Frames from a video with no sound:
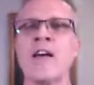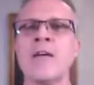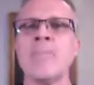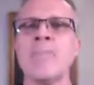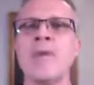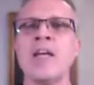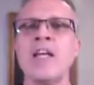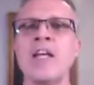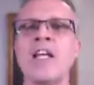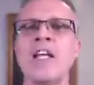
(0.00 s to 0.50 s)

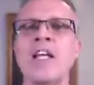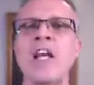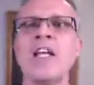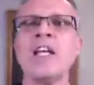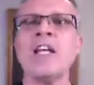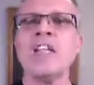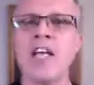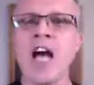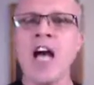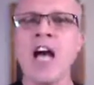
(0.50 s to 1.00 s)
but he
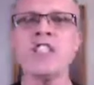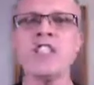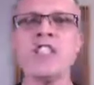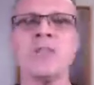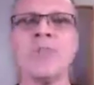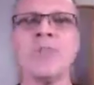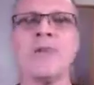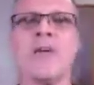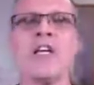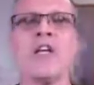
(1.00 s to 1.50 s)
does
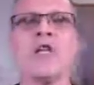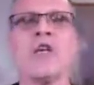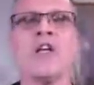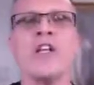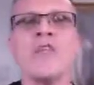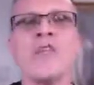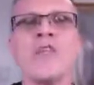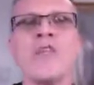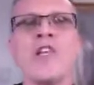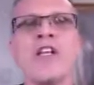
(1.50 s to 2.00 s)
speak when
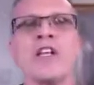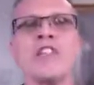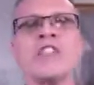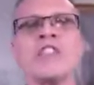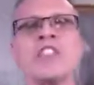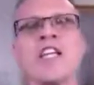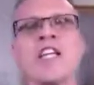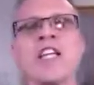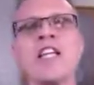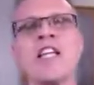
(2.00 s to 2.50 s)
he
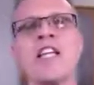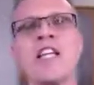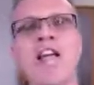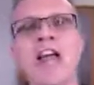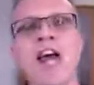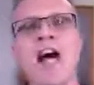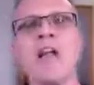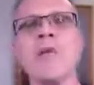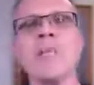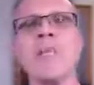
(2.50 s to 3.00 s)
feels he can
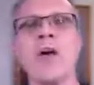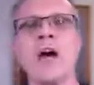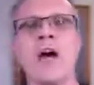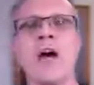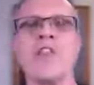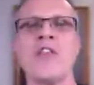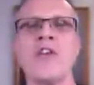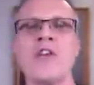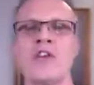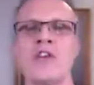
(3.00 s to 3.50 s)
help
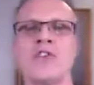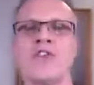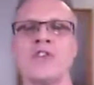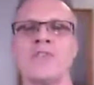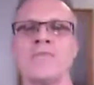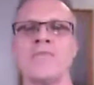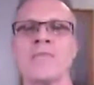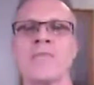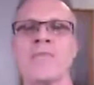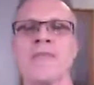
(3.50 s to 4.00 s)

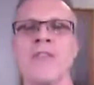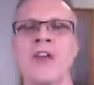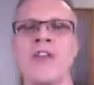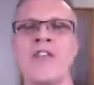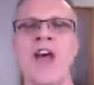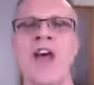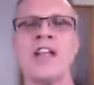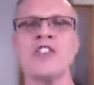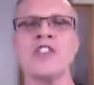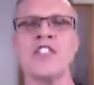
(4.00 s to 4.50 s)
others.
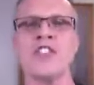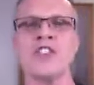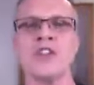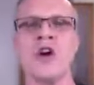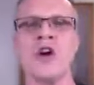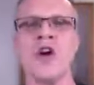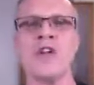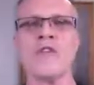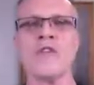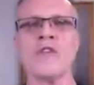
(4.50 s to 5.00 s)
That's his
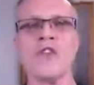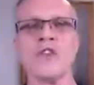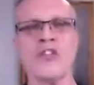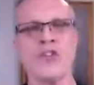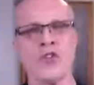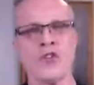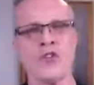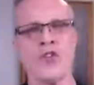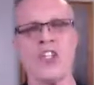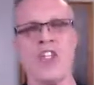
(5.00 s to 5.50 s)
goal for
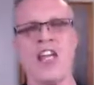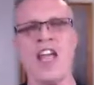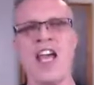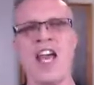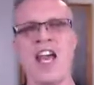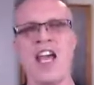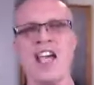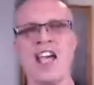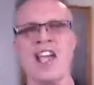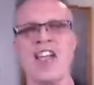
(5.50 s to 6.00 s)
you
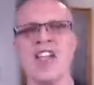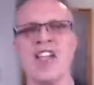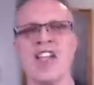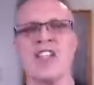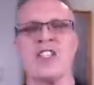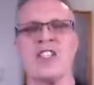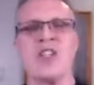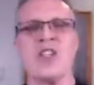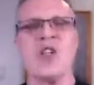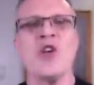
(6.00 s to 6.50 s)
today.
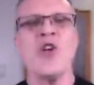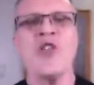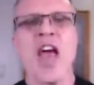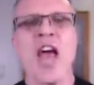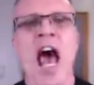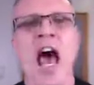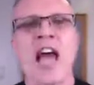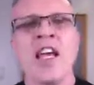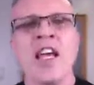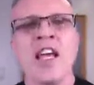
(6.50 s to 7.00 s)
To do
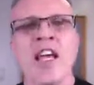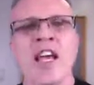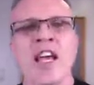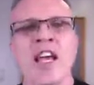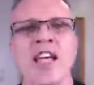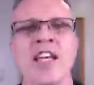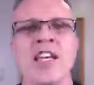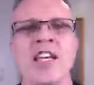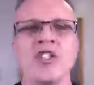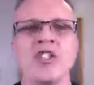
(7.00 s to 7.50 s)
that,
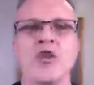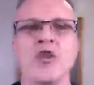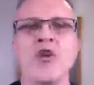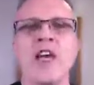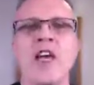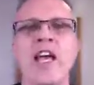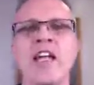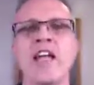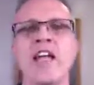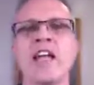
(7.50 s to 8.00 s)
he has
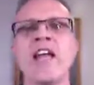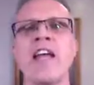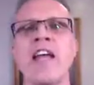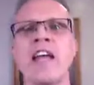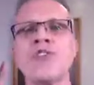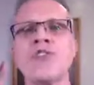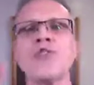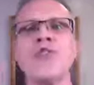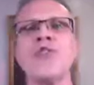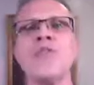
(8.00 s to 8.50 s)
created a
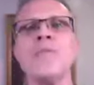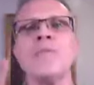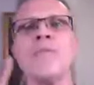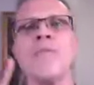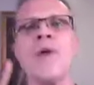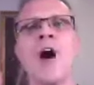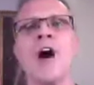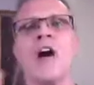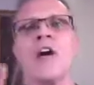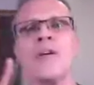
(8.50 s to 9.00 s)

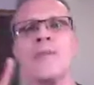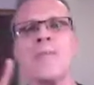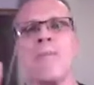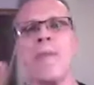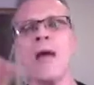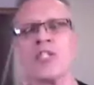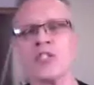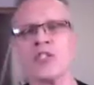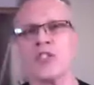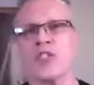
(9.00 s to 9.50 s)
two-part
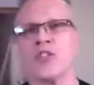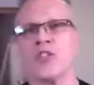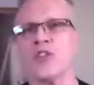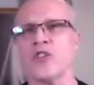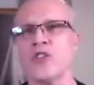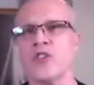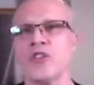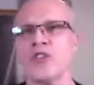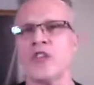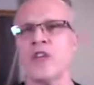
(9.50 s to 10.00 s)

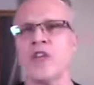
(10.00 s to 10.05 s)
message.